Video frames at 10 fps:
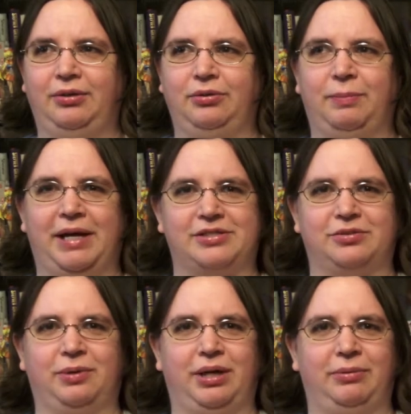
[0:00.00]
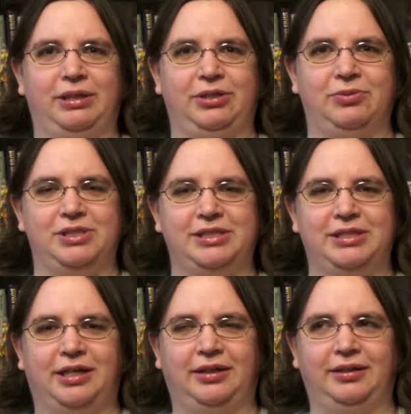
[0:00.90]
who passed away when he was
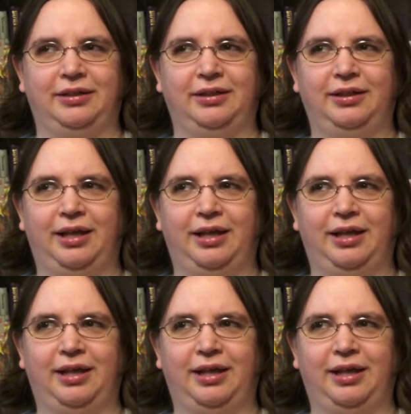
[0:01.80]
young,